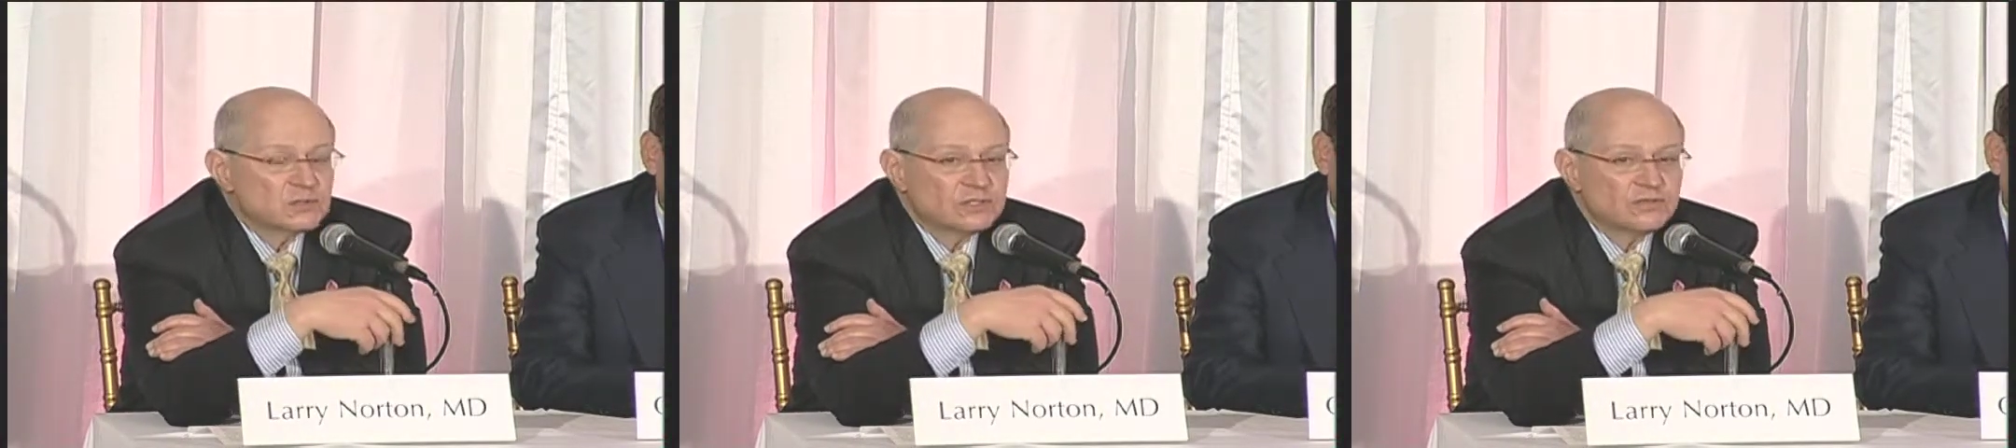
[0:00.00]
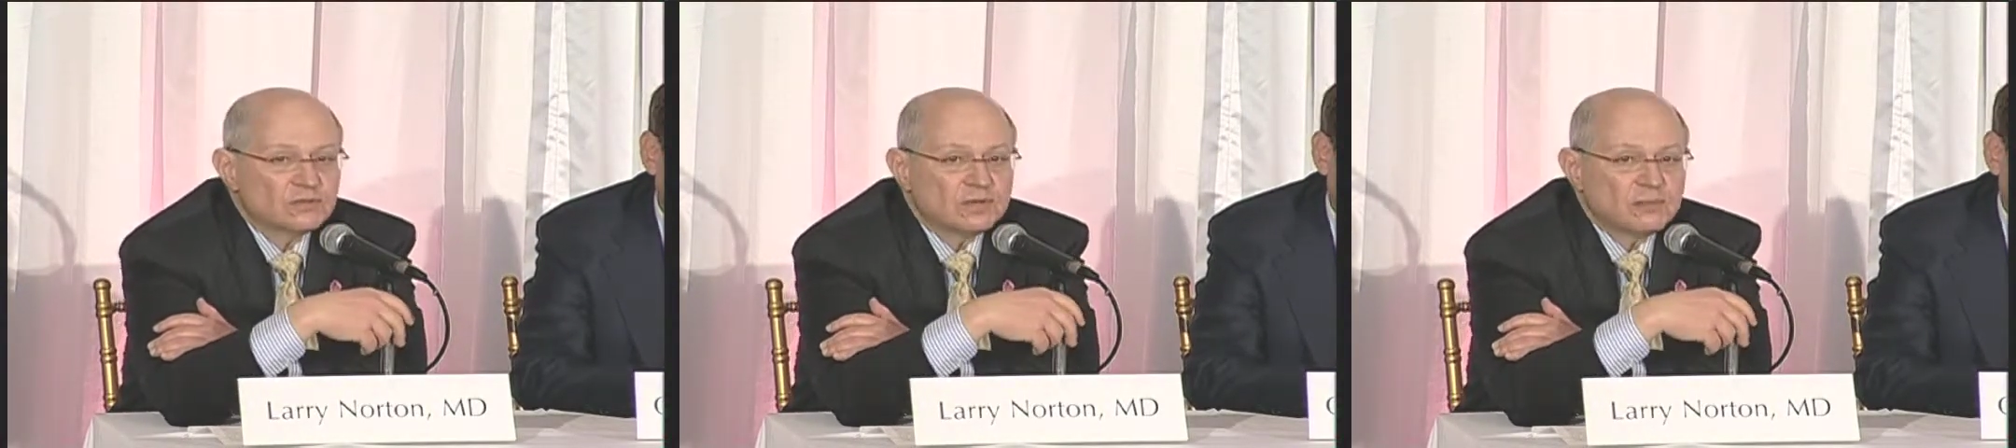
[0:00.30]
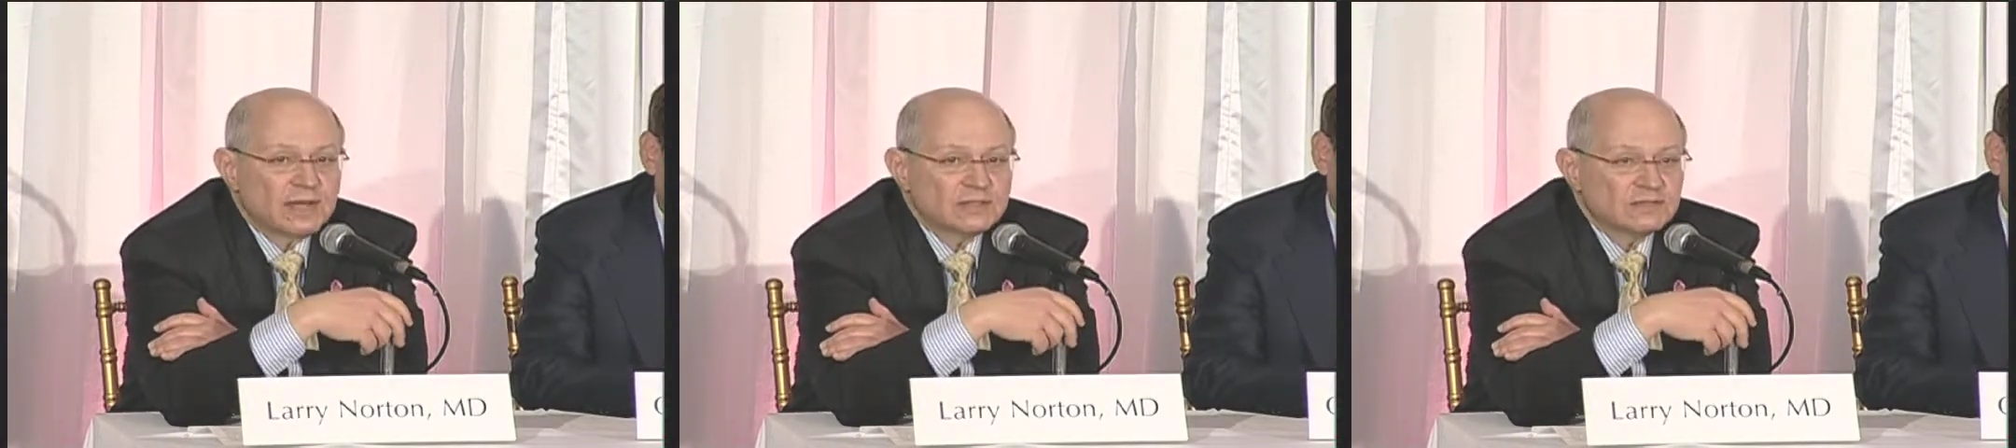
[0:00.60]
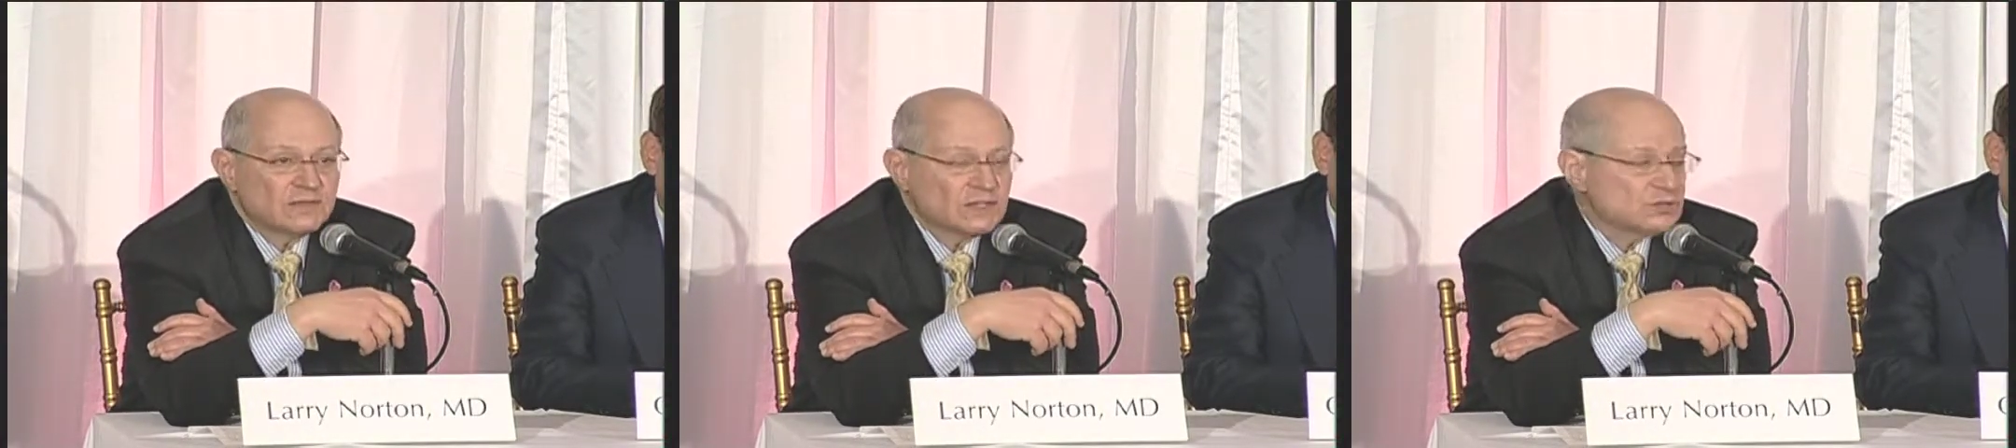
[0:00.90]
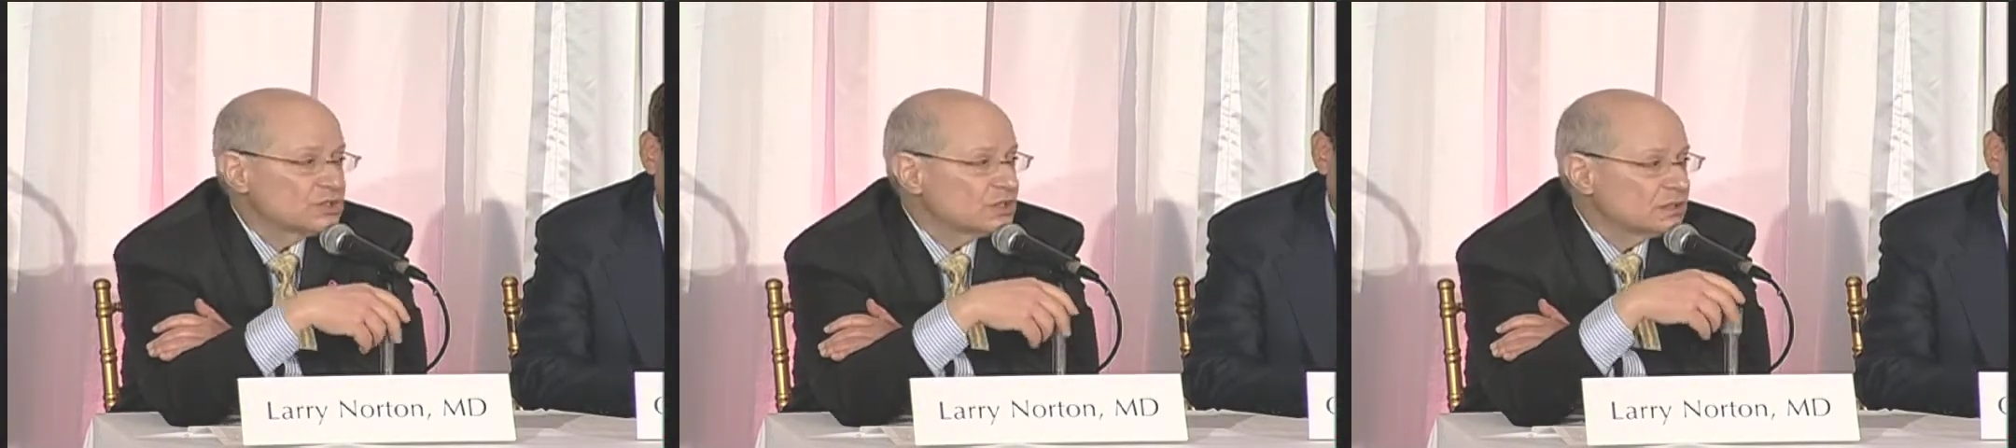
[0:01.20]
with different amounts of
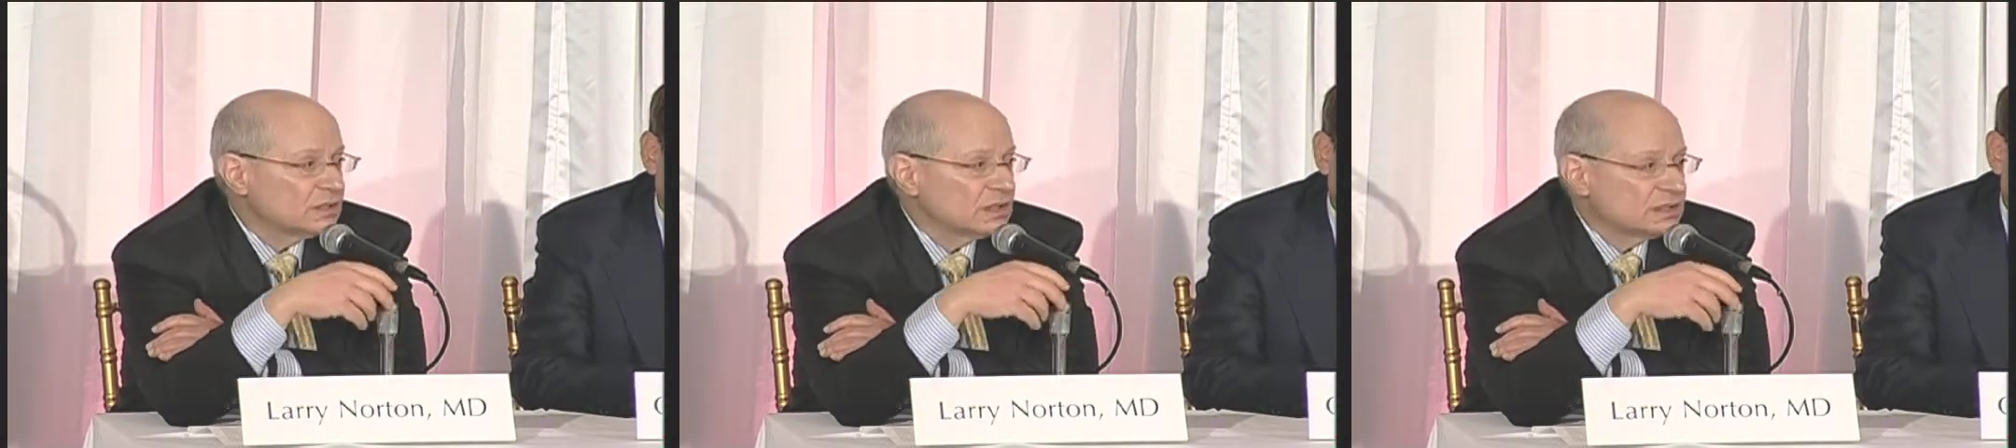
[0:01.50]
estrogen.